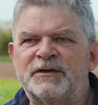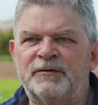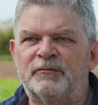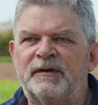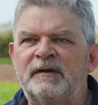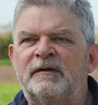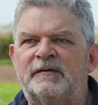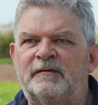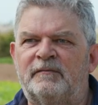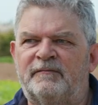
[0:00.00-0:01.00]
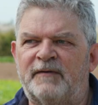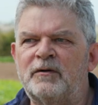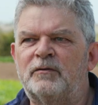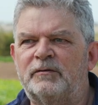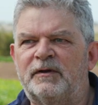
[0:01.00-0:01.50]
actually resist
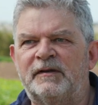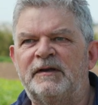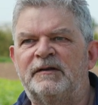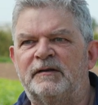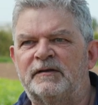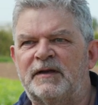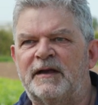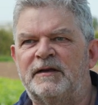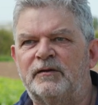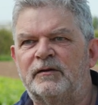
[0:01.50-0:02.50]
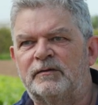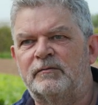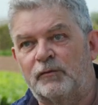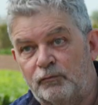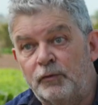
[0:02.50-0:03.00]
fungal diseases attacking the,
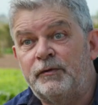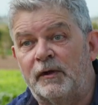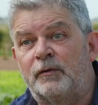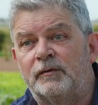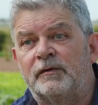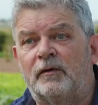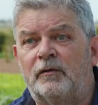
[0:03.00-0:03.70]
the root zones